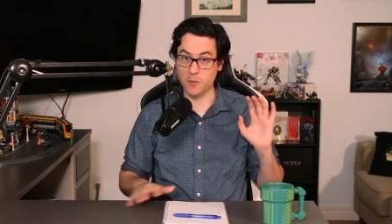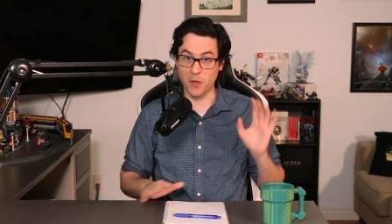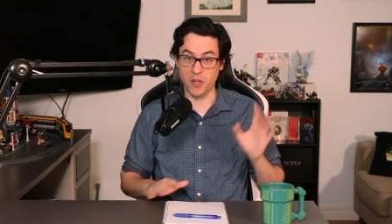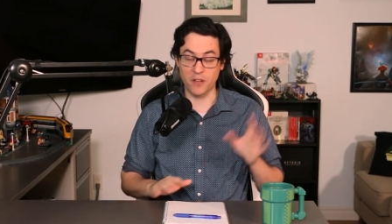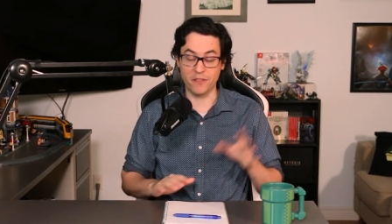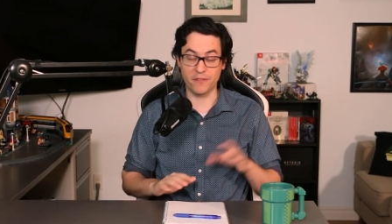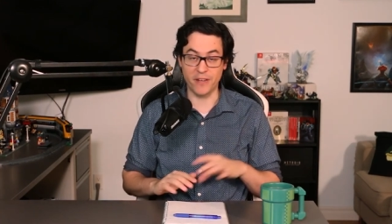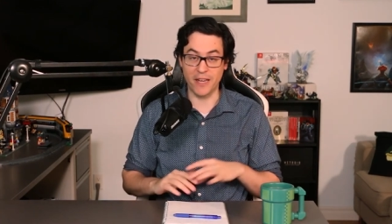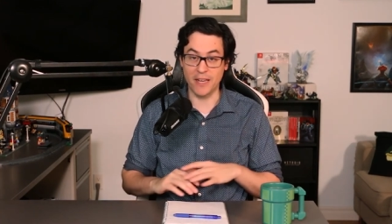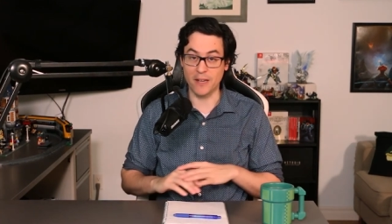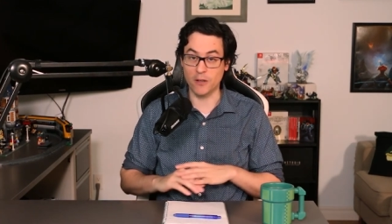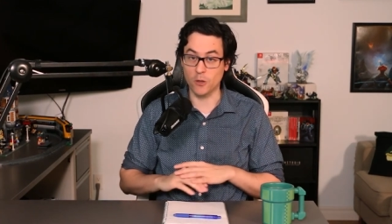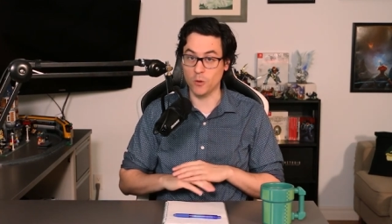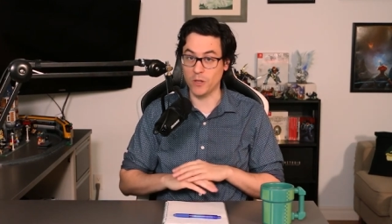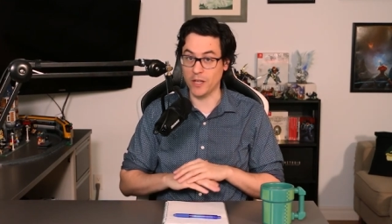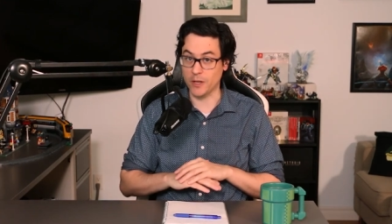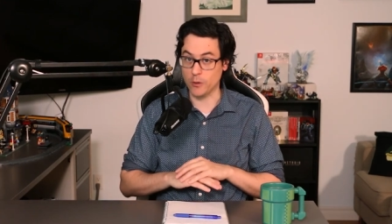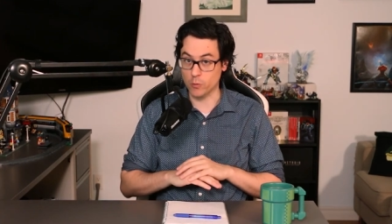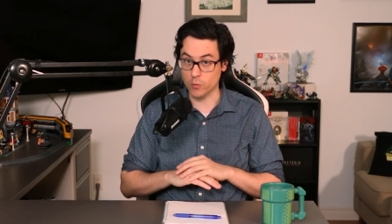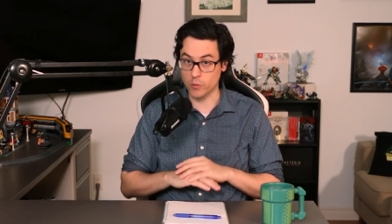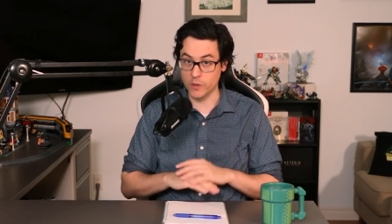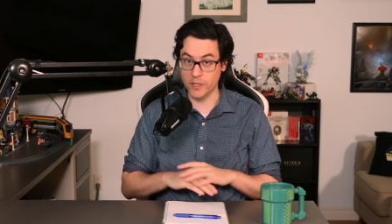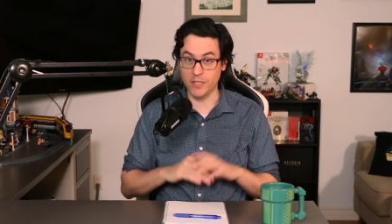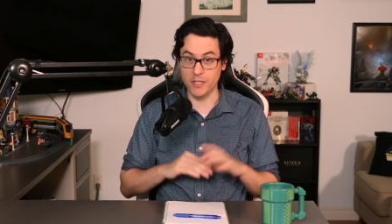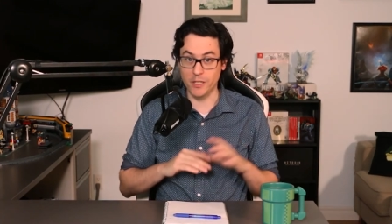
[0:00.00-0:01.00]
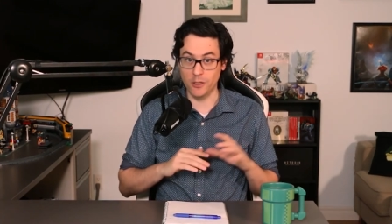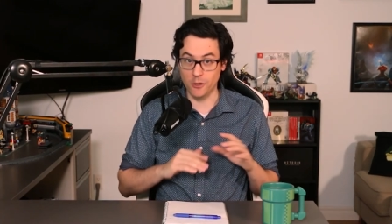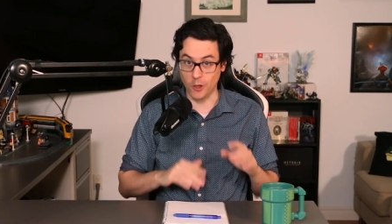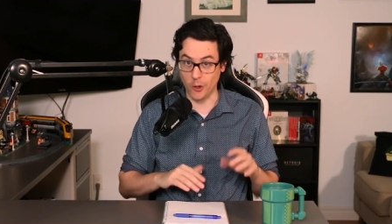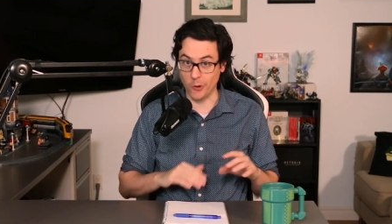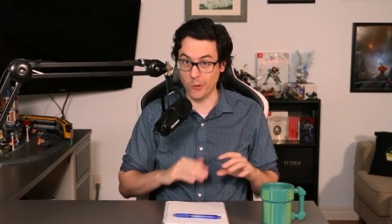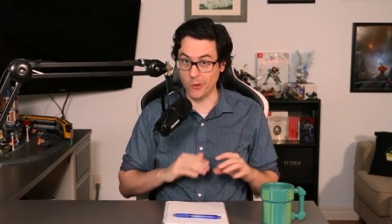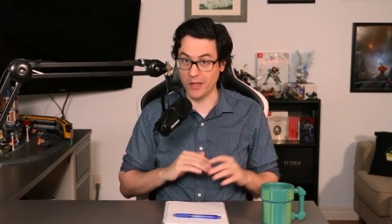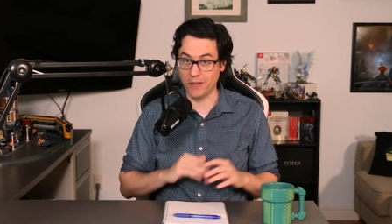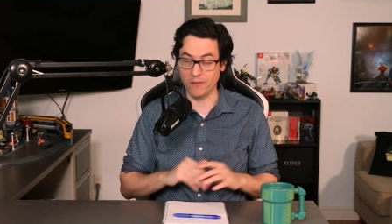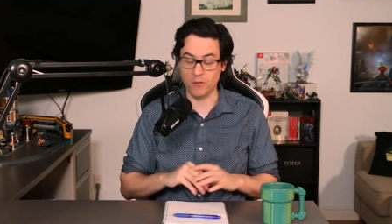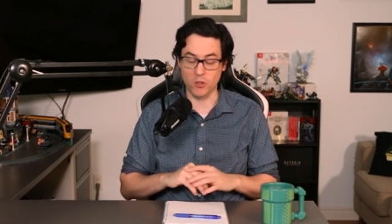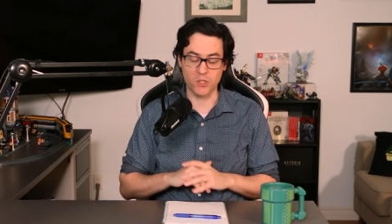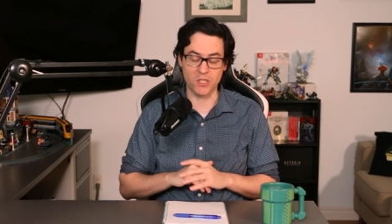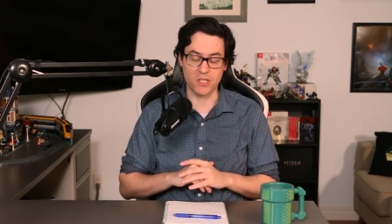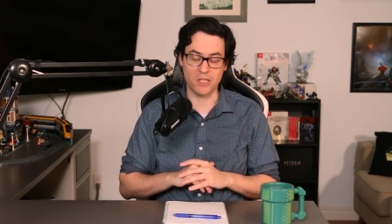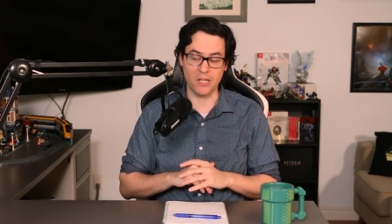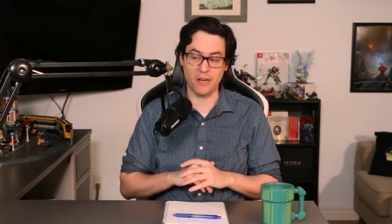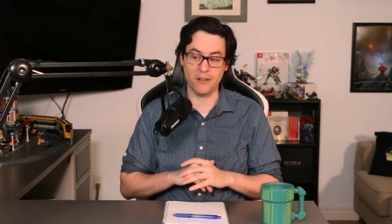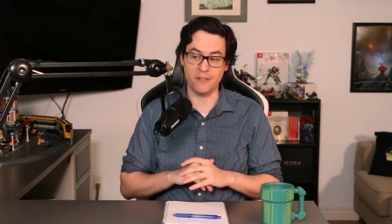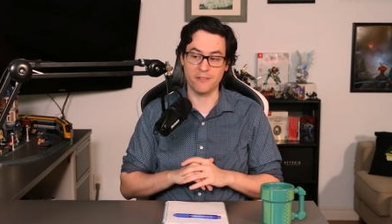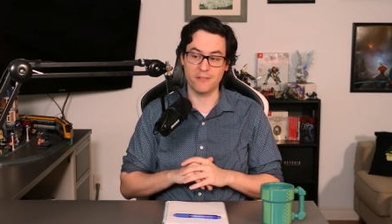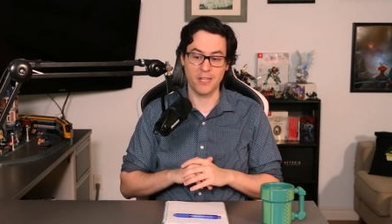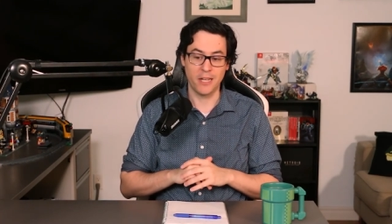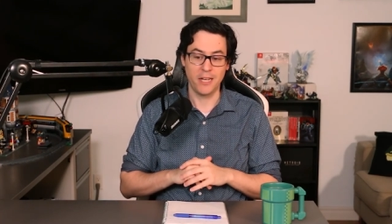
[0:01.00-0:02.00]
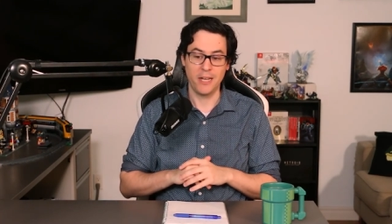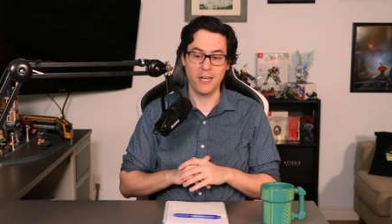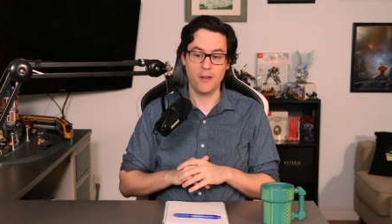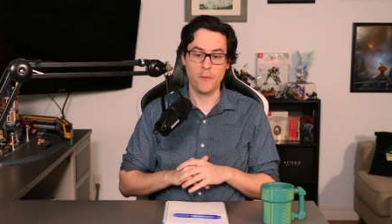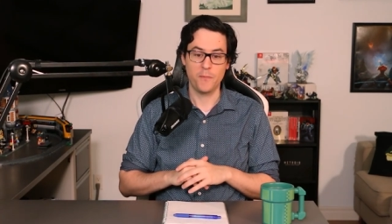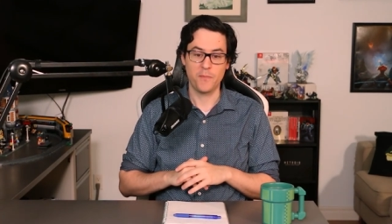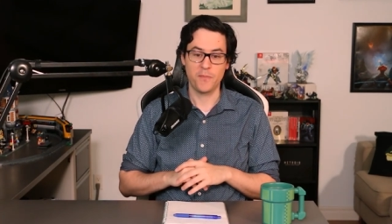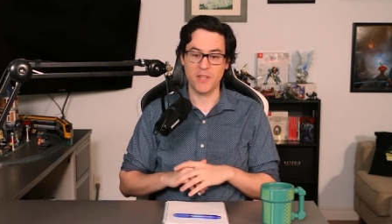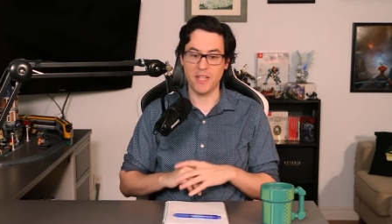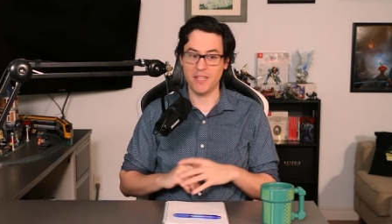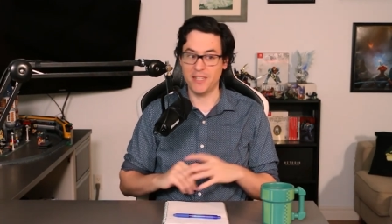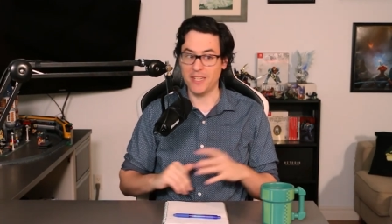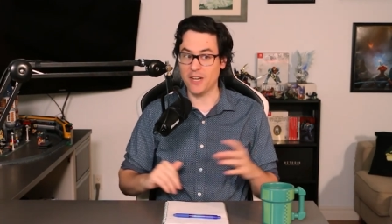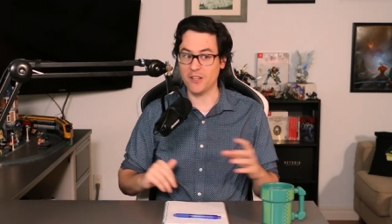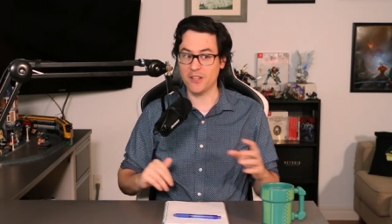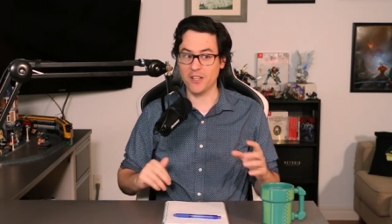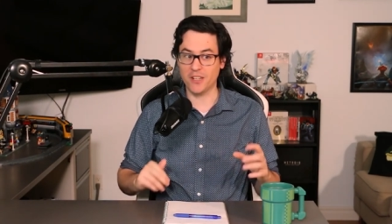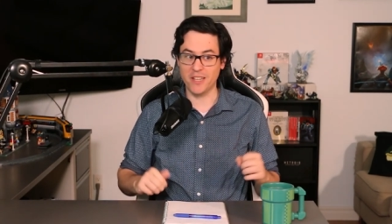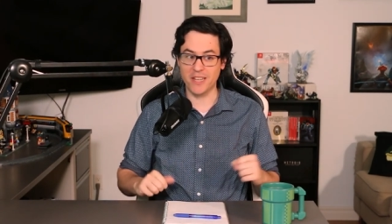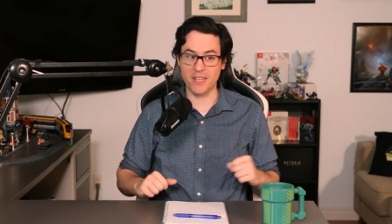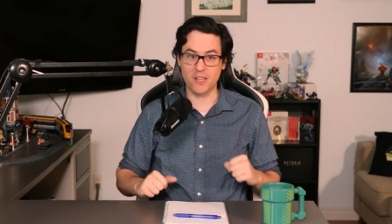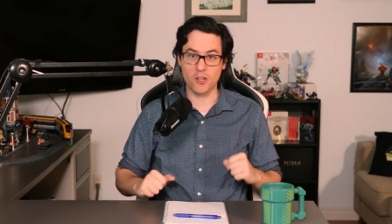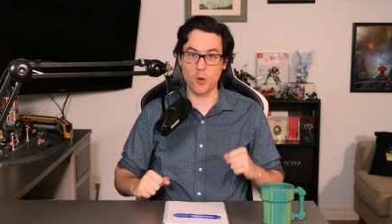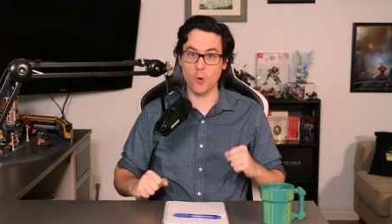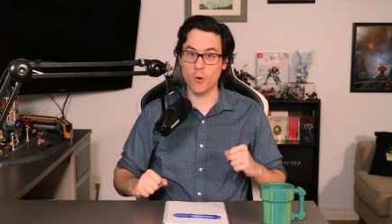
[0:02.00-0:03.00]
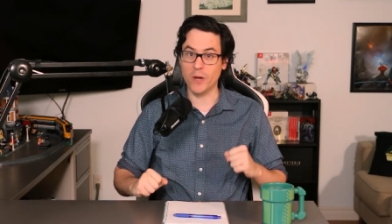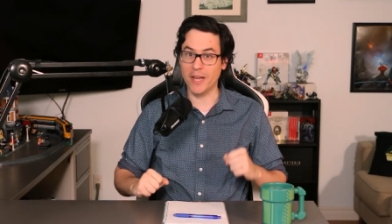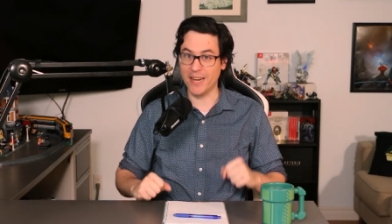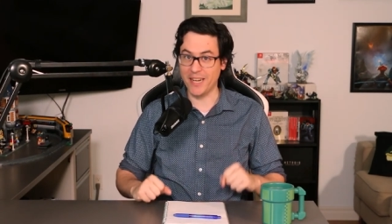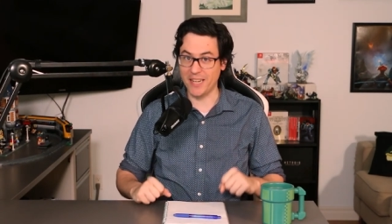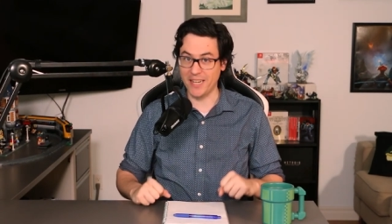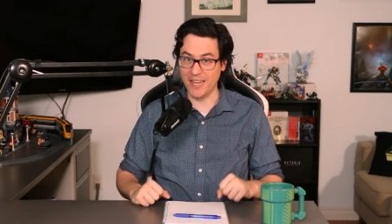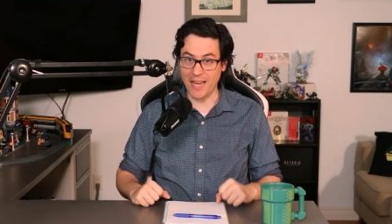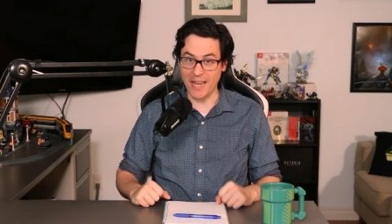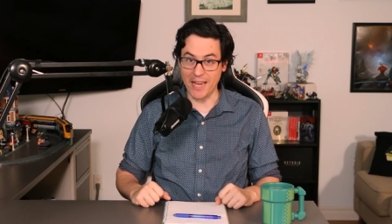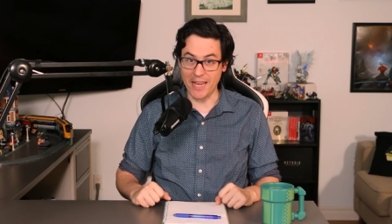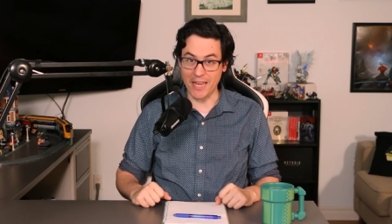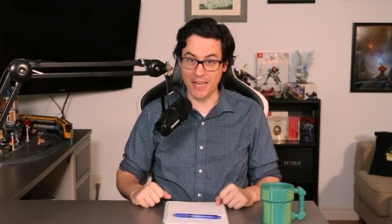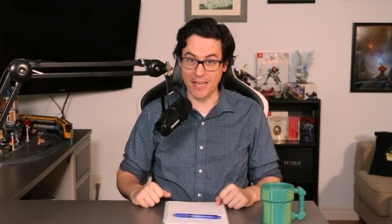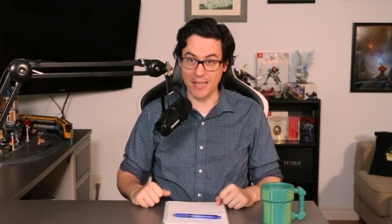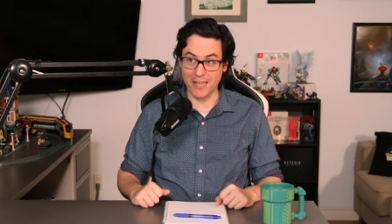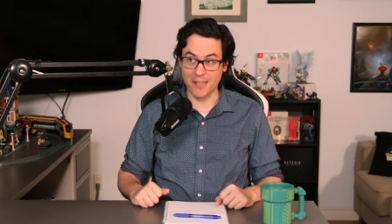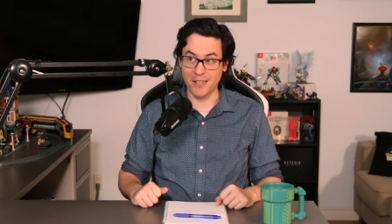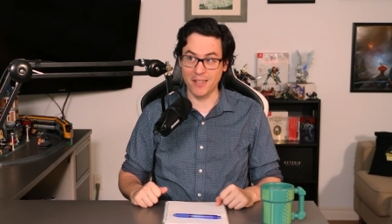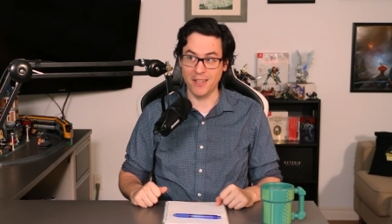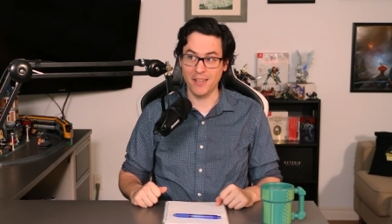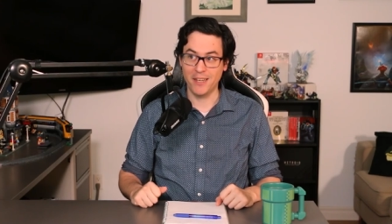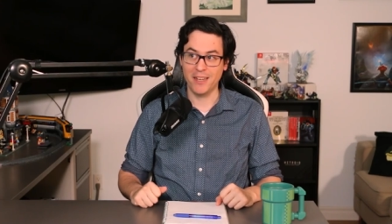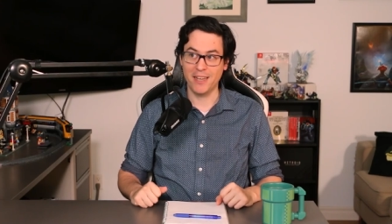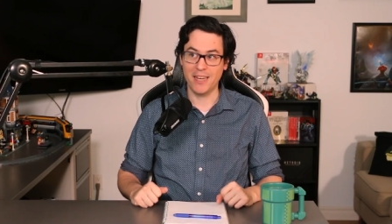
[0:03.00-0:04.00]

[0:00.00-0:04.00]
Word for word: Balfango, like really low-level stuff. And now they're like, go get an egg.